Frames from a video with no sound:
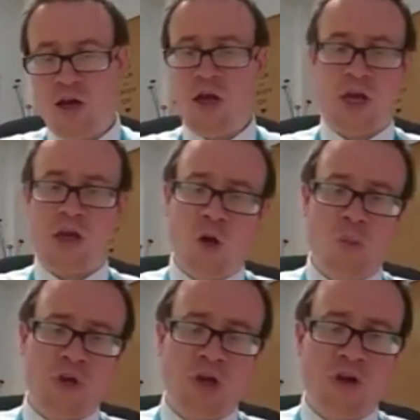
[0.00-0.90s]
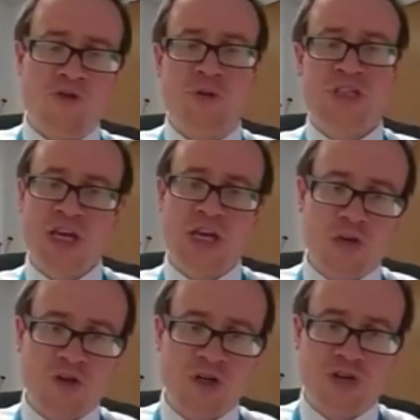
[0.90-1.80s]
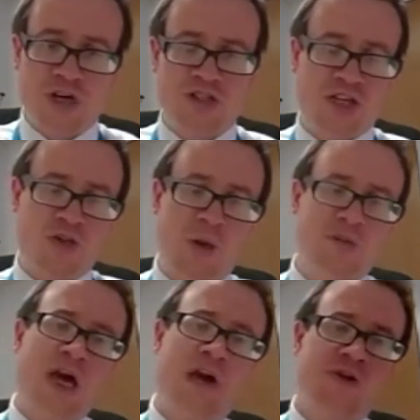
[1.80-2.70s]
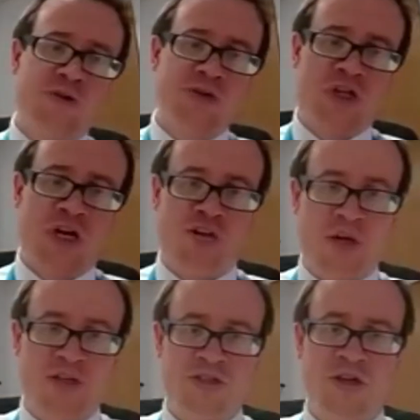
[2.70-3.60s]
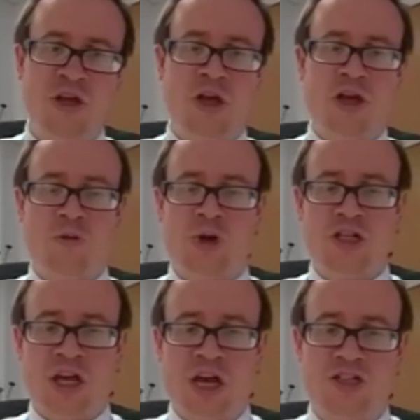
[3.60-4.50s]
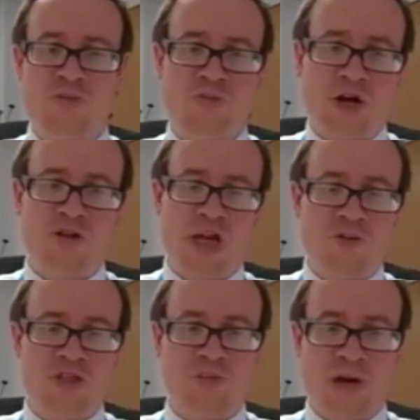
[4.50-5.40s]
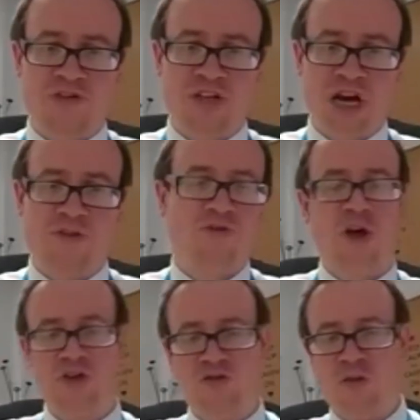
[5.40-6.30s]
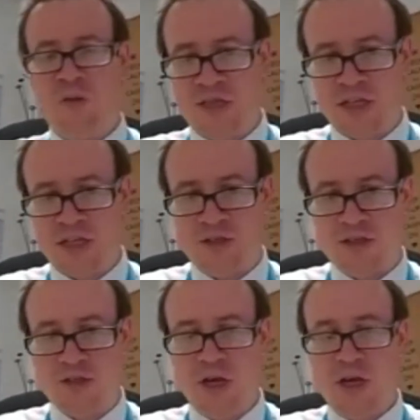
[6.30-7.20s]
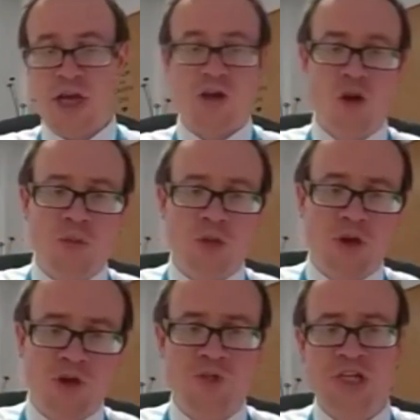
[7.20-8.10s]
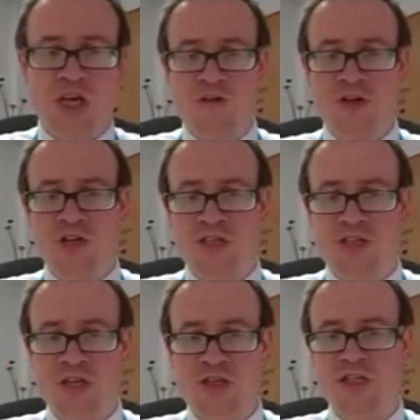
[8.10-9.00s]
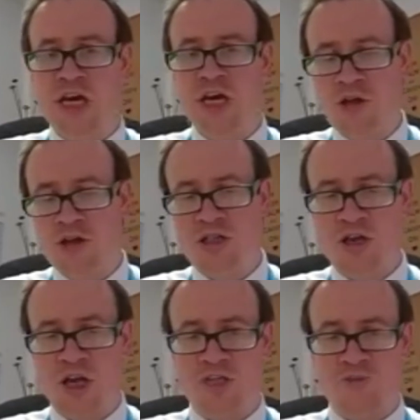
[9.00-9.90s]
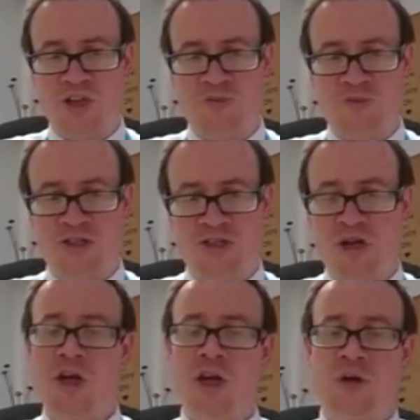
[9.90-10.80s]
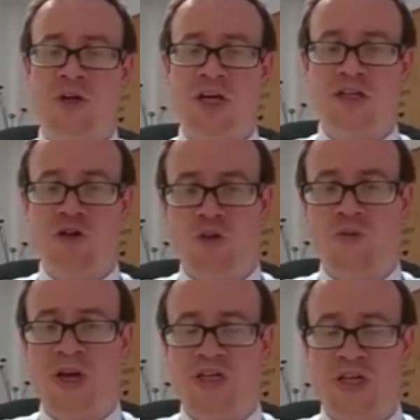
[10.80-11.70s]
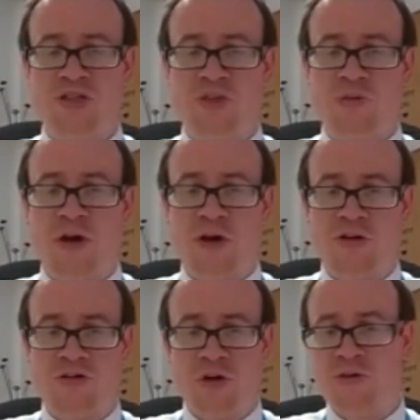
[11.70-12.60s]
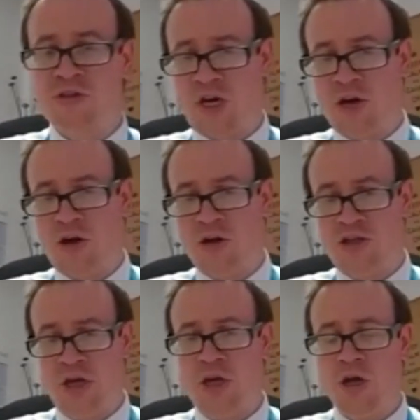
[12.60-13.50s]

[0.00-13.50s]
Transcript: It could be that you have a particular interest in maybe the ethical side of medicine, in which case biology, chemistry, maths, and philosophy make sense. It could be that you have a particular interest in the psychological aspects of medicine, in which case it could make sense to marry those 3 with psychology.